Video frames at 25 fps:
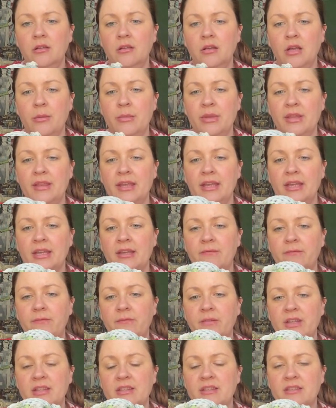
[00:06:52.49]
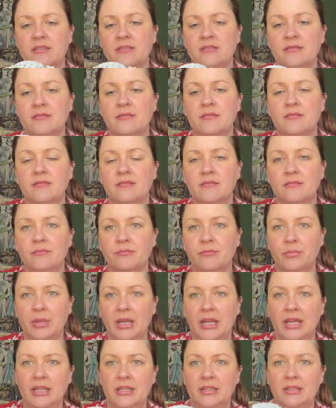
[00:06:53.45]
I mean, like it fits,
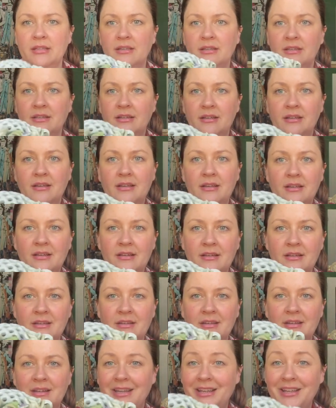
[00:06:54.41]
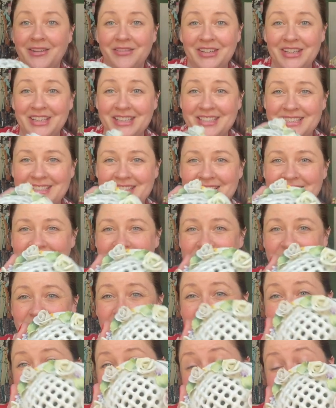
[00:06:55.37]
but anyways,
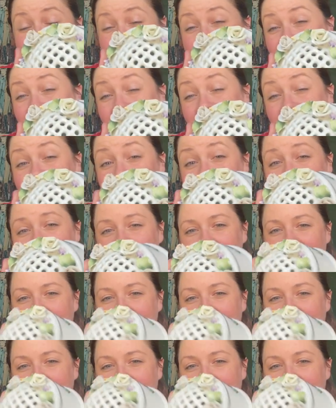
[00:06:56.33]
but I still love it.